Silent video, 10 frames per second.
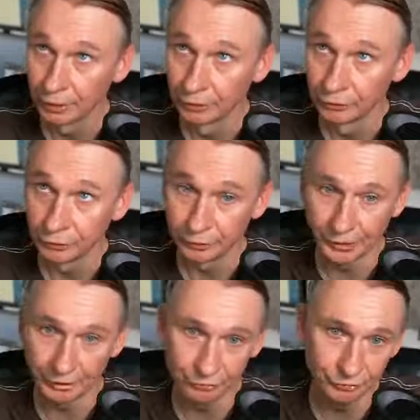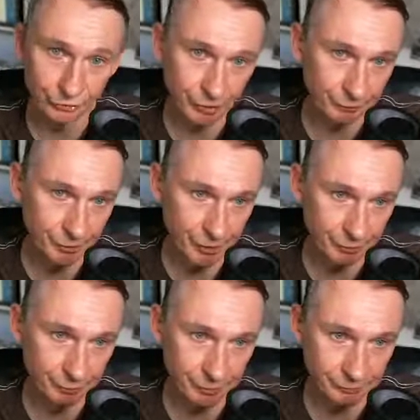you only have to type the
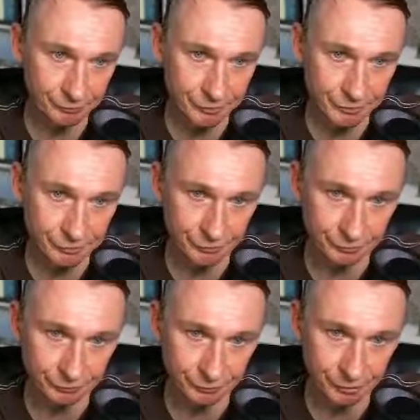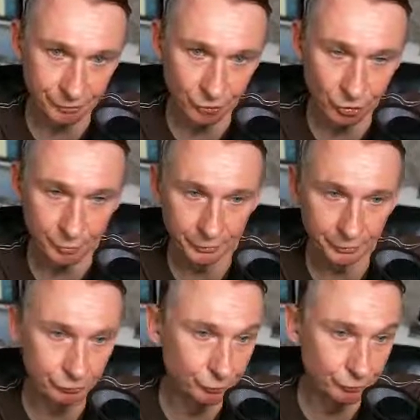IP address in here to click open,
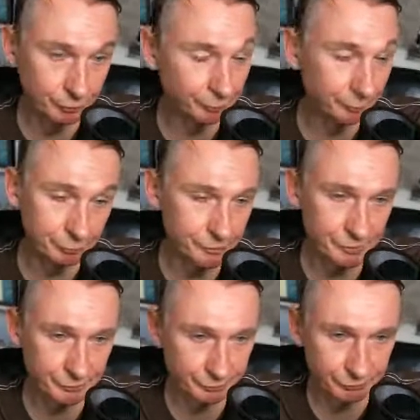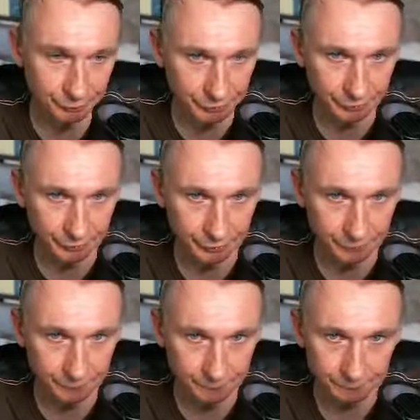and you will be presented with
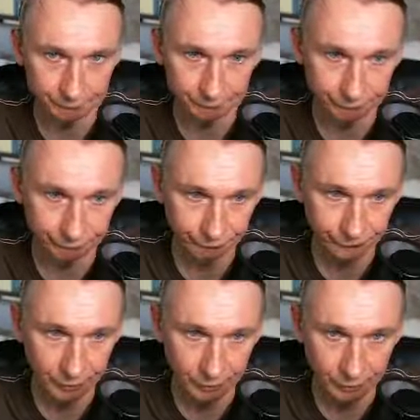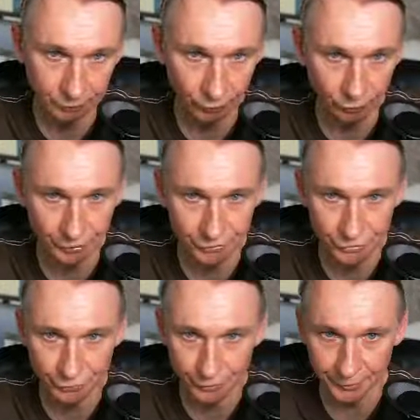the login
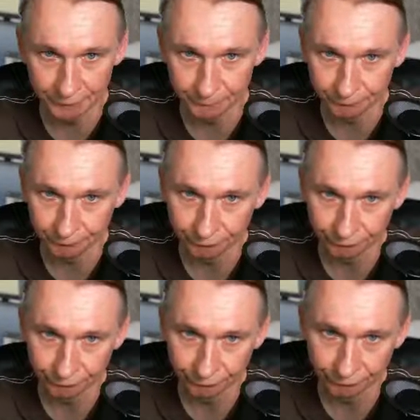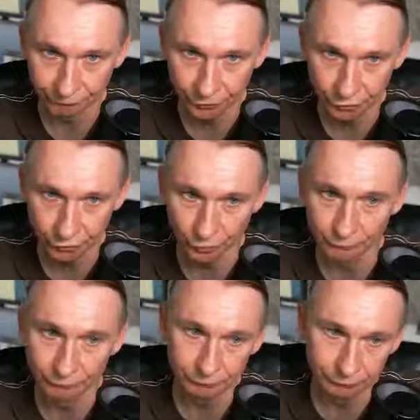screen. So
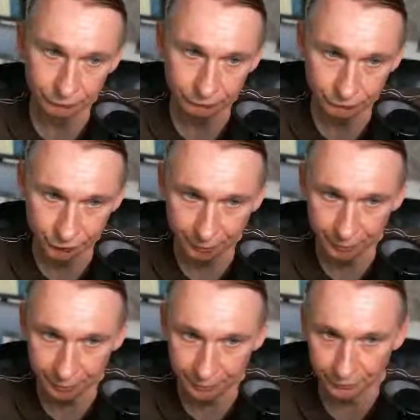for people